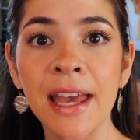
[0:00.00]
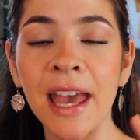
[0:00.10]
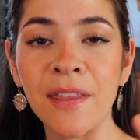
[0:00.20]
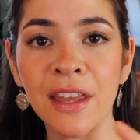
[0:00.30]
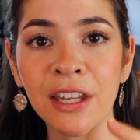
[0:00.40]

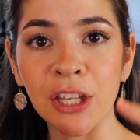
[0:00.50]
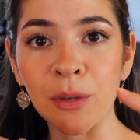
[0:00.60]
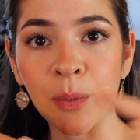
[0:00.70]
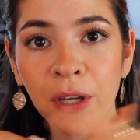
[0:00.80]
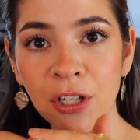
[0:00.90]
and then you
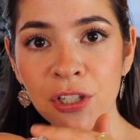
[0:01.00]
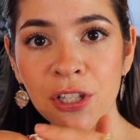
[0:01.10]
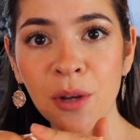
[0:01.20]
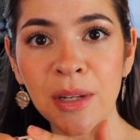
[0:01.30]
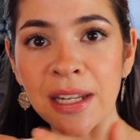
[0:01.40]
put your
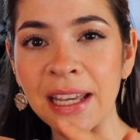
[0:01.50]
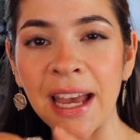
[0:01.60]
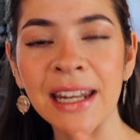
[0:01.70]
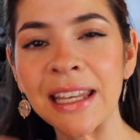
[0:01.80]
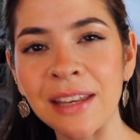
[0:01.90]
stone in and
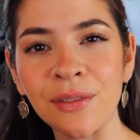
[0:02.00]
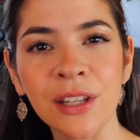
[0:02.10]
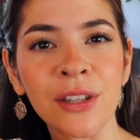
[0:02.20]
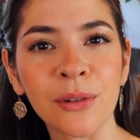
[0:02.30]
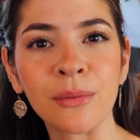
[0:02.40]
kind of give it a
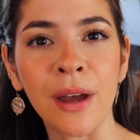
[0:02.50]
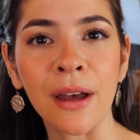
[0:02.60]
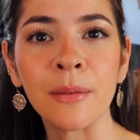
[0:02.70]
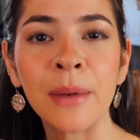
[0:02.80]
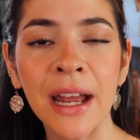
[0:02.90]
little rub,